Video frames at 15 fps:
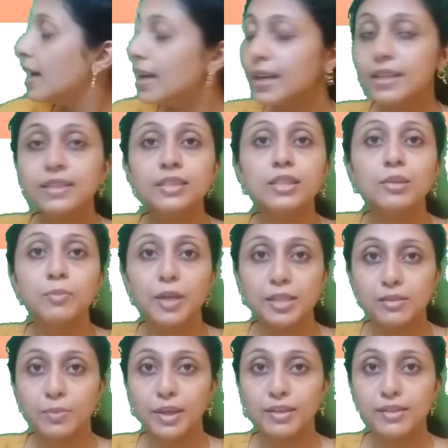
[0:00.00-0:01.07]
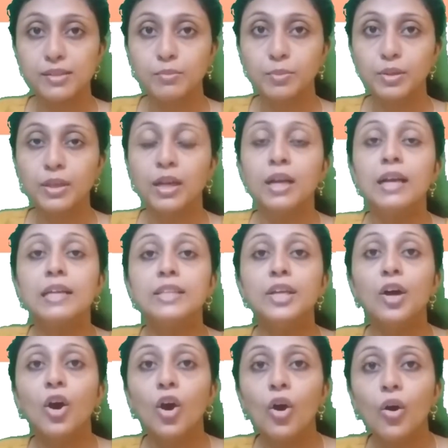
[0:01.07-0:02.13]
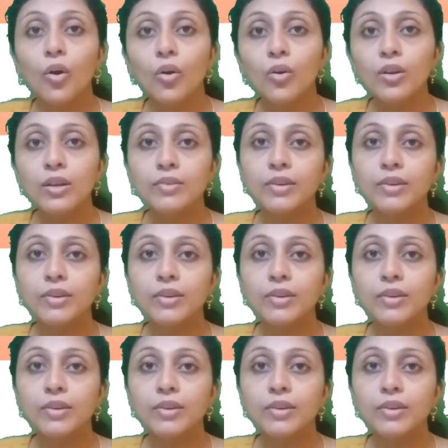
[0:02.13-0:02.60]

and the past participle, they all